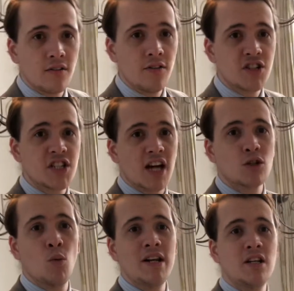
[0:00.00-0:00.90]
the sash
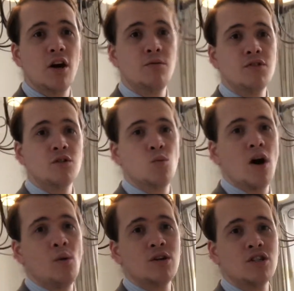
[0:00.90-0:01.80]
windows as
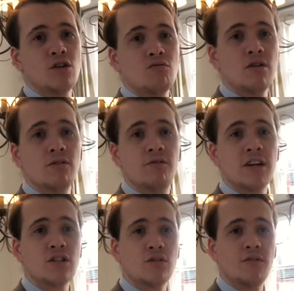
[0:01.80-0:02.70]
well, which is a real
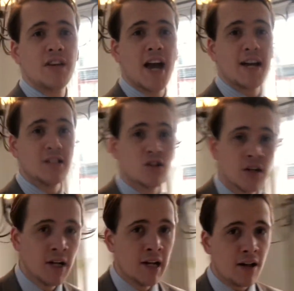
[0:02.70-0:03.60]
feature of the age.
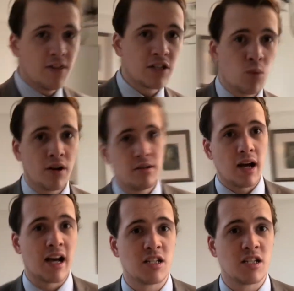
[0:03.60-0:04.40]
This one has